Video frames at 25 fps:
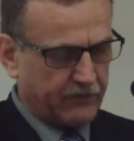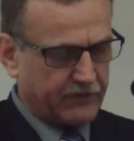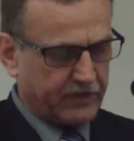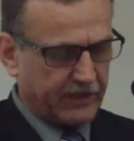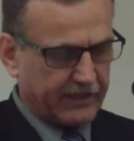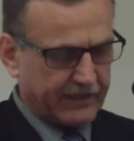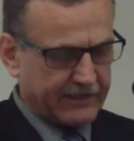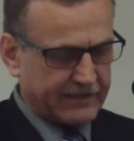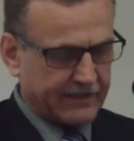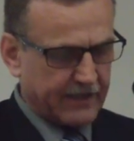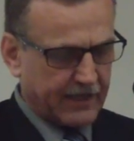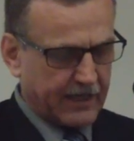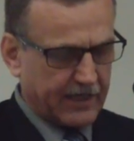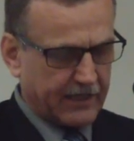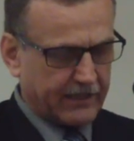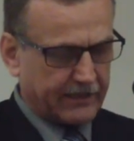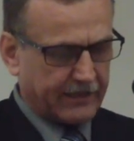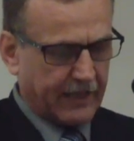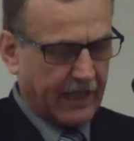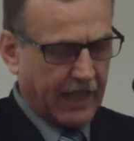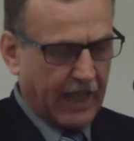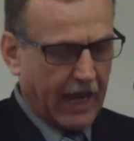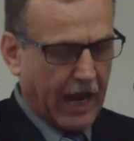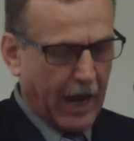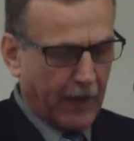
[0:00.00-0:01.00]
of genocide,
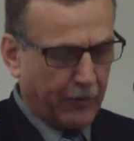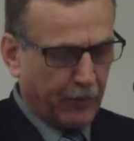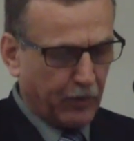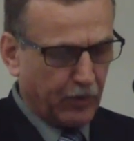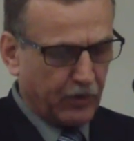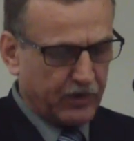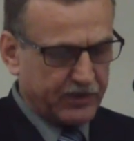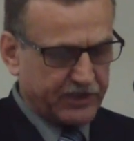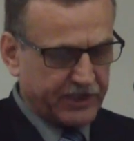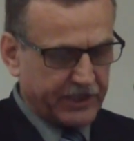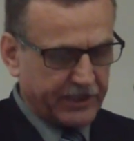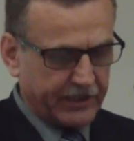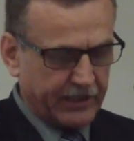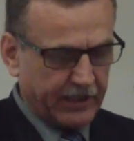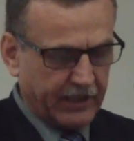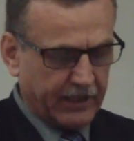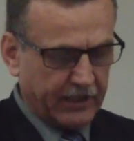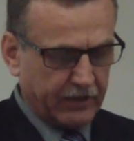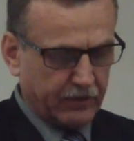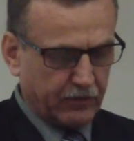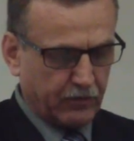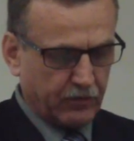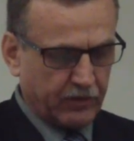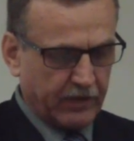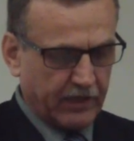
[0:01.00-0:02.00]
apology
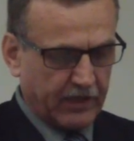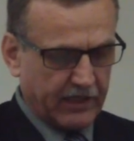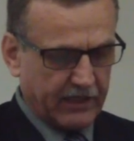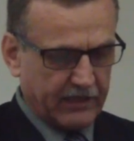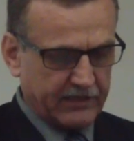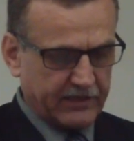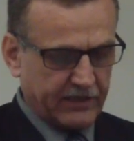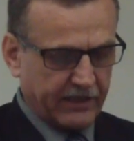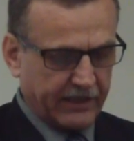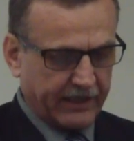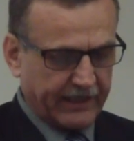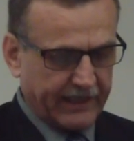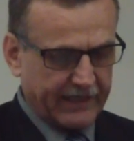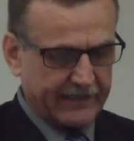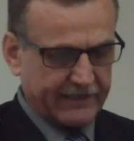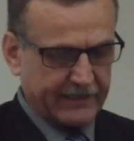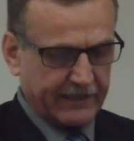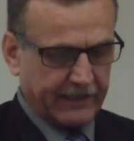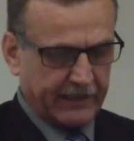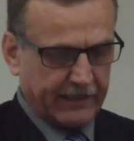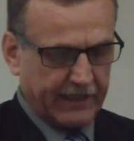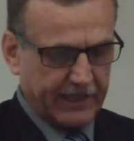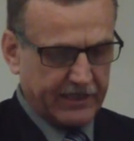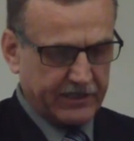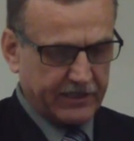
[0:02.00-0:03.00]
to the
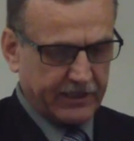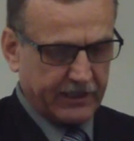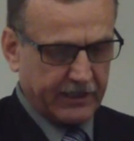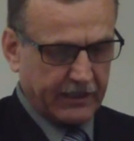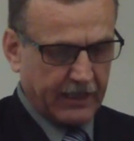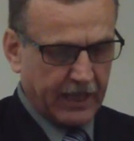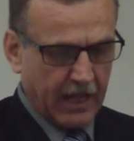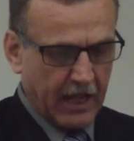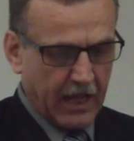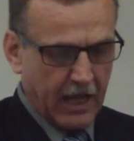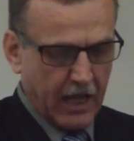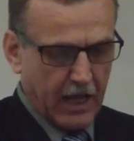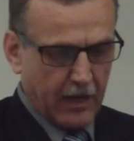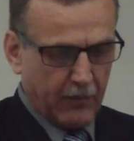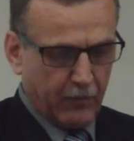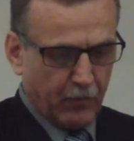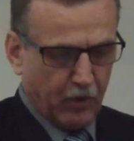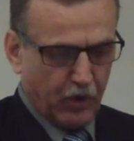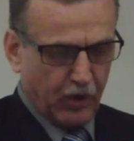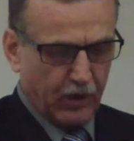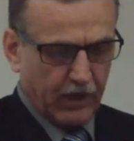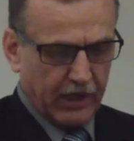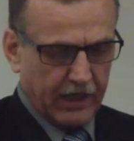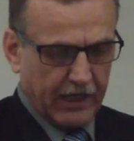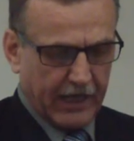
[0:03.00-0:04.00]
Circassian nation,
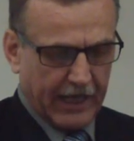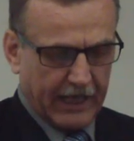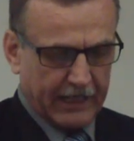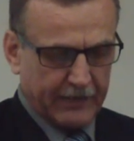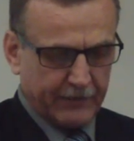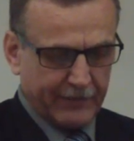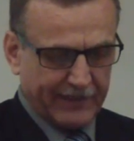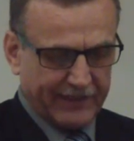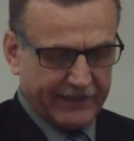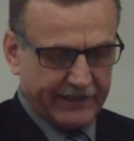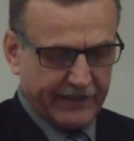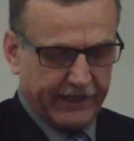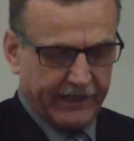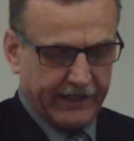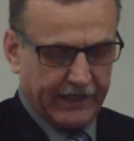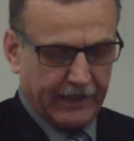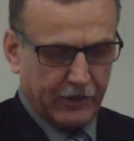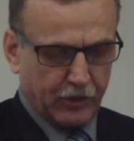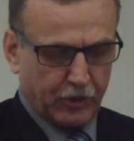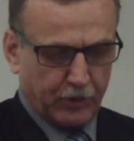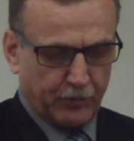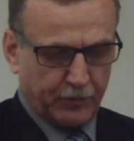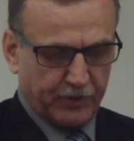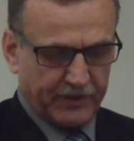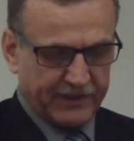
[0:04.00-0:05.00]
moral and
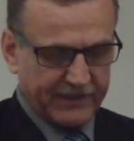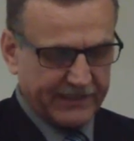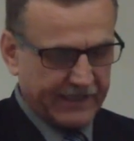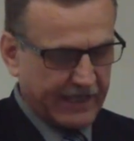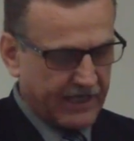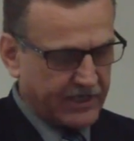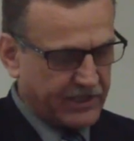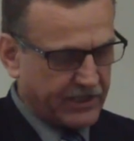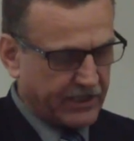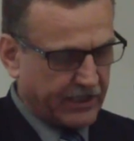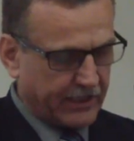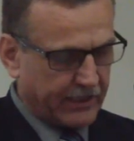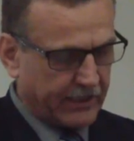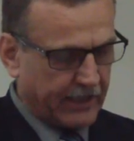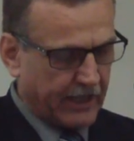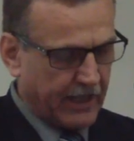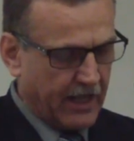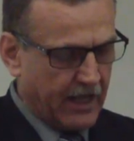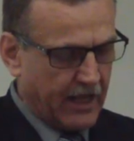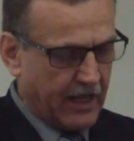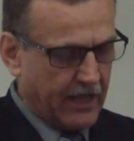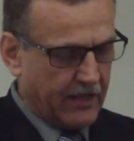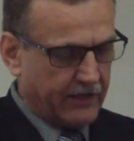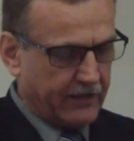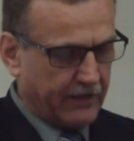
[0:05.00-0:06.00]
material compensation,
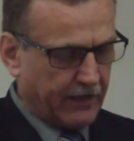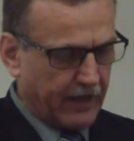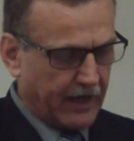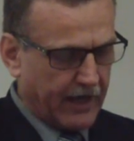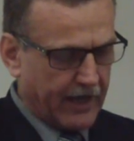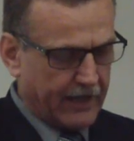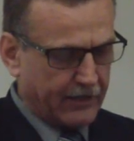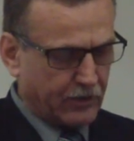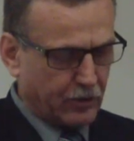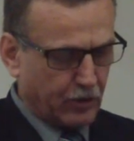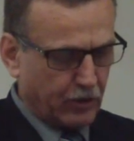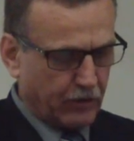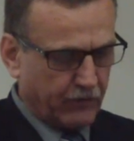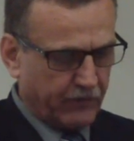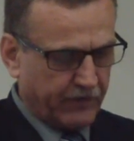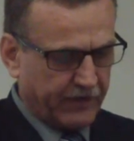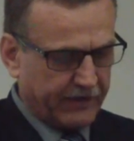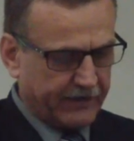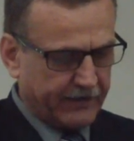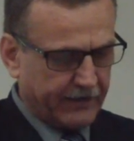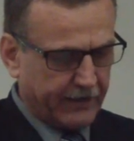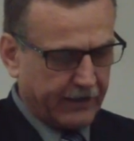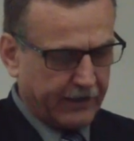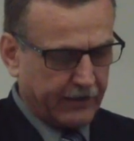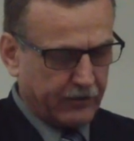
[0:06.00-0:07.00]
the right of
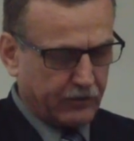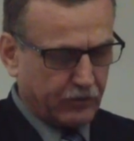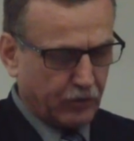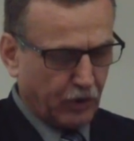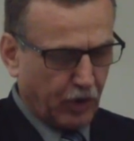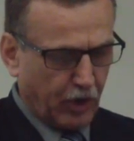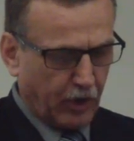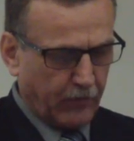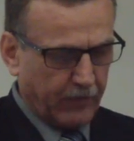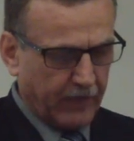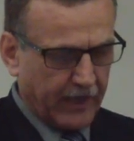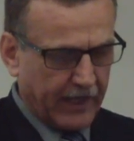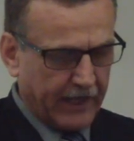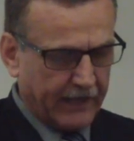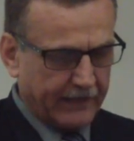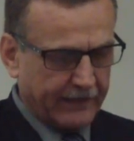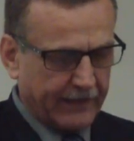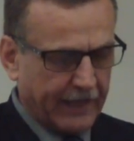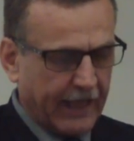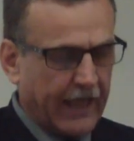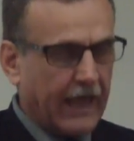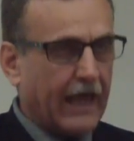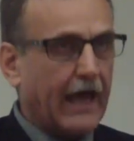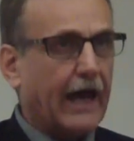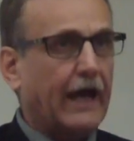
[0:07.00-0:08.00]
return to
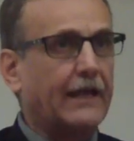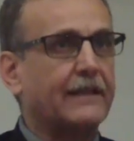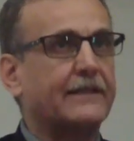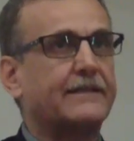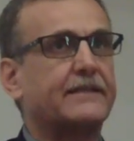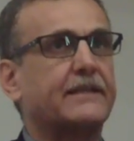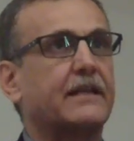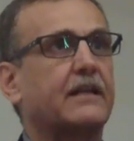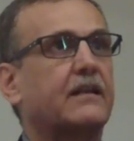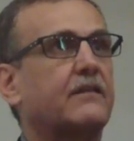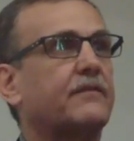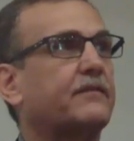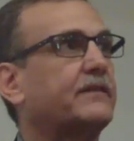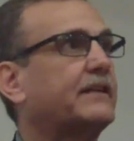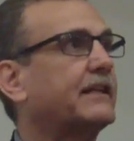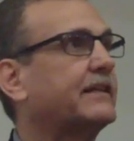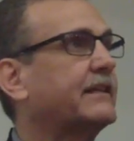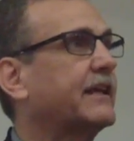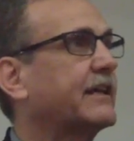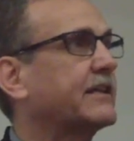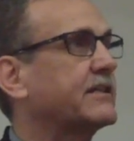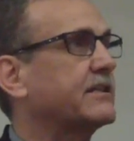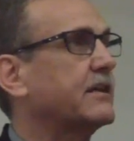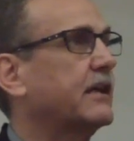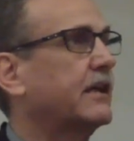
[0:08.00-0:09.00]
homeland, and
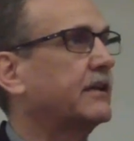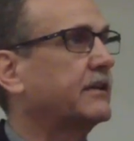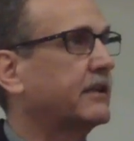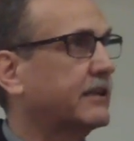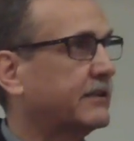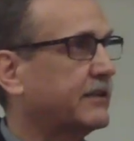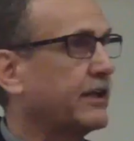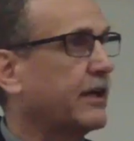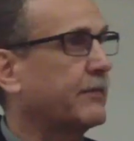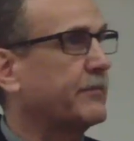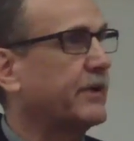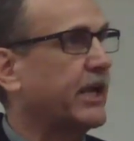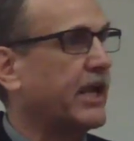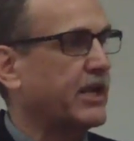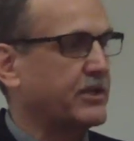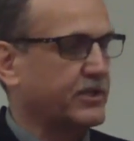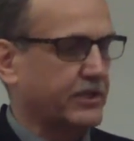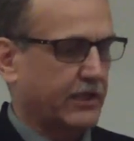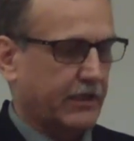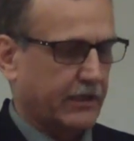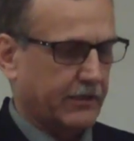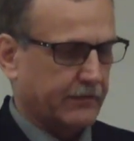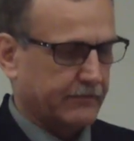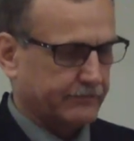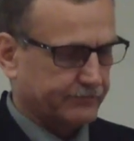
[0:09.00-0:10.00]

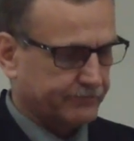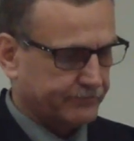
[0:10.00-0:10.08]
self-determination.